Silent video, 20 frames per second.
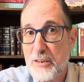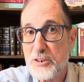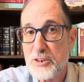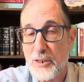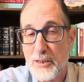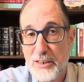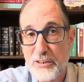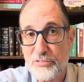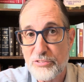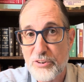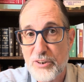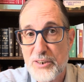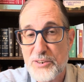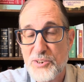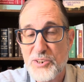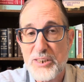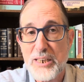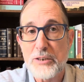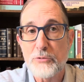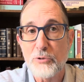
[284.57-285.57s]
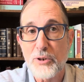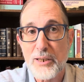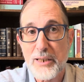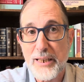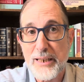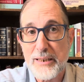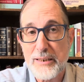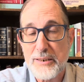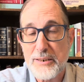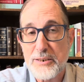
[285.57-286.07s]
deliverance, and
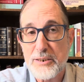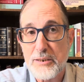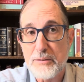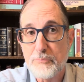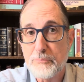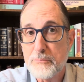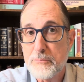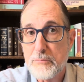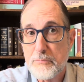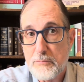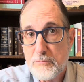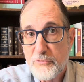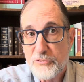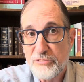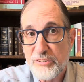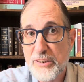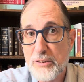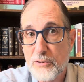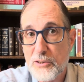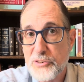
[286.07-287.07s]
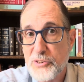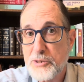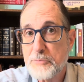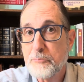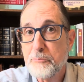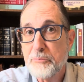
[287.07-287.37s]
related fields.